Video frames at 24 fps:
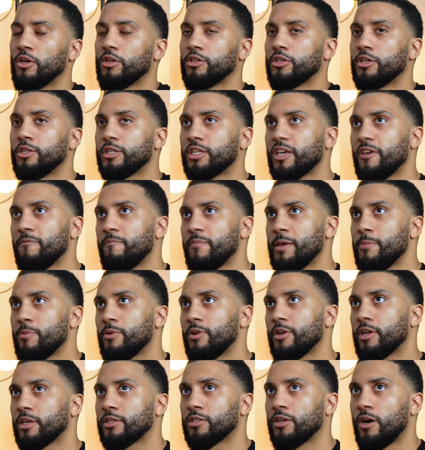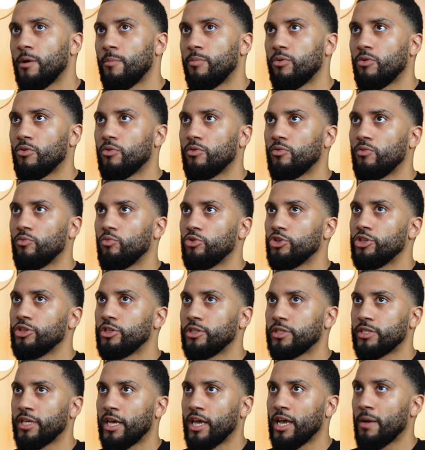So to give people an example, would you
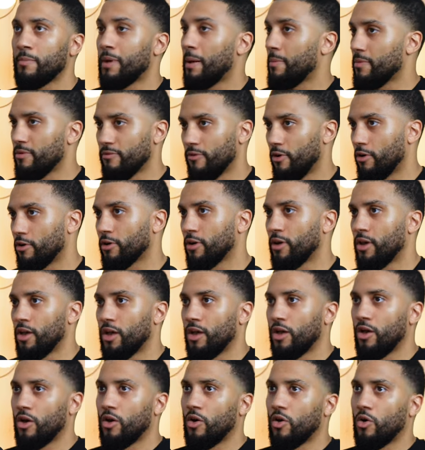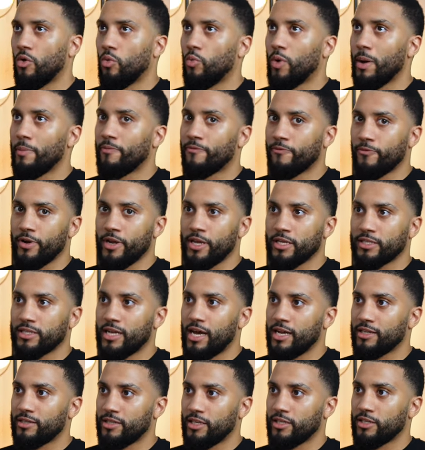say, I might be wrong, Web3 is
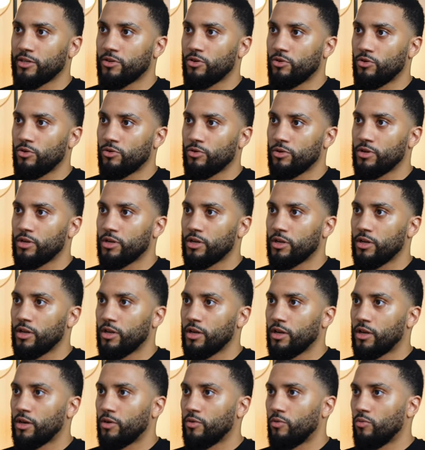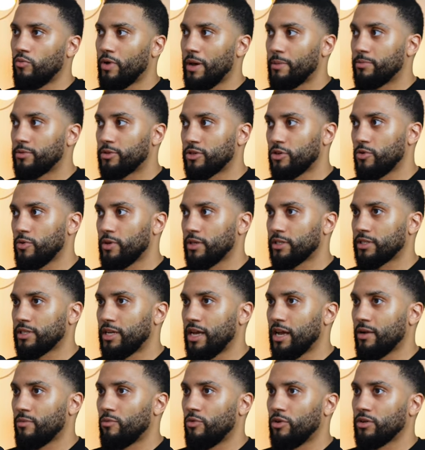like Discord, Web2 is
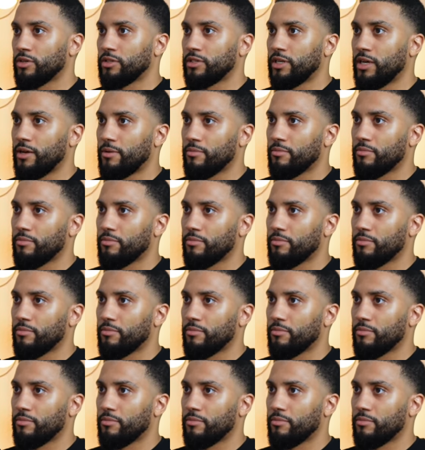like WhatsApp?